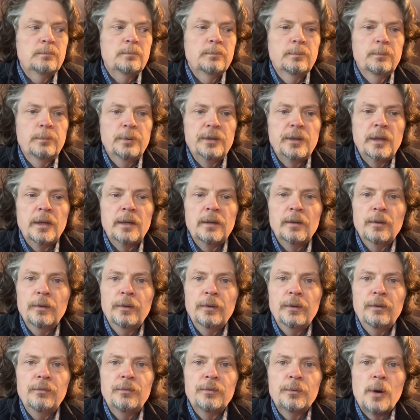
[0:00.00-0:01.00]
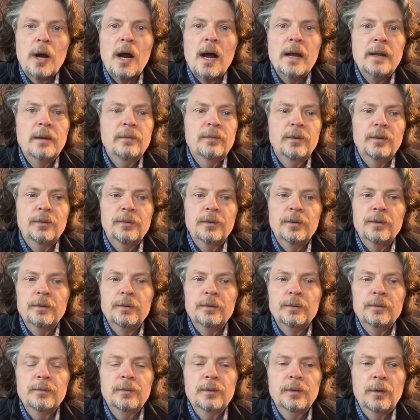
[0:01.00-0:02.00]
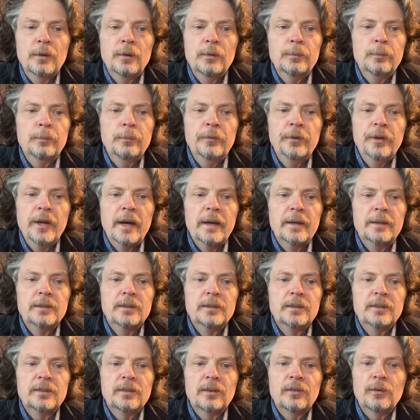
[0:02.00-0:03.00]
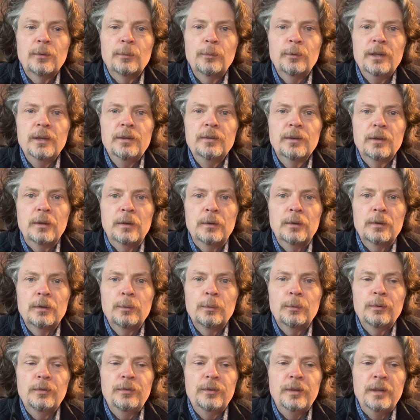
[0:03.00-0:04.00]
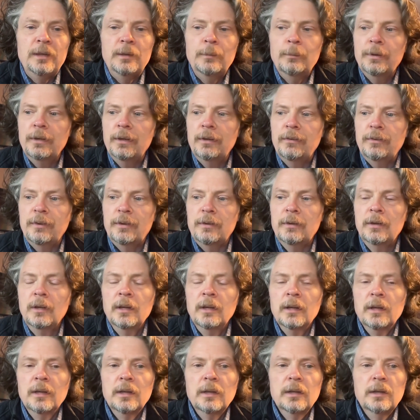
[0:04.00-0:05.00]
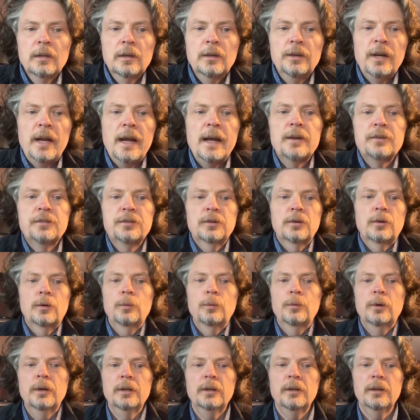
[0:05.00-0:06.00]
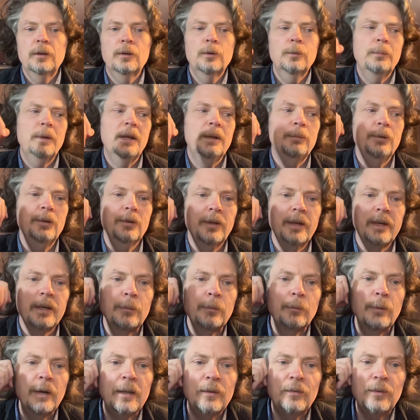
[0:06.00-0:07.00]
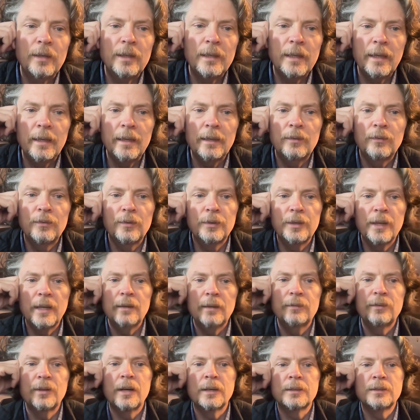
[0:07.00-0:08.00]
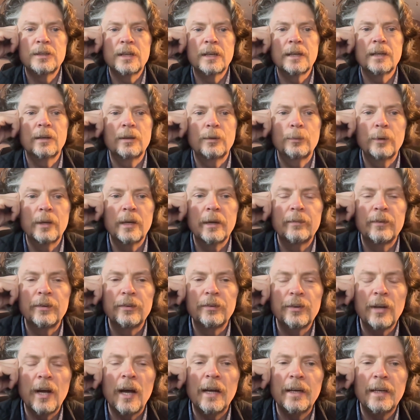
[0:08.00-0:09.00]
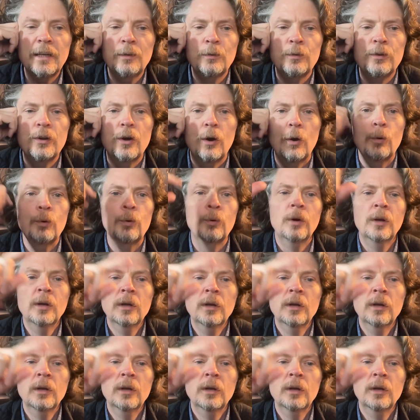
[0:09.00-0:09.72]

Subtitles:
particularly thrive as not just as a regional cuisine, but as a national one, maybe like Raising Cane's or Dave's Hot Chicken or whatever. So how do you know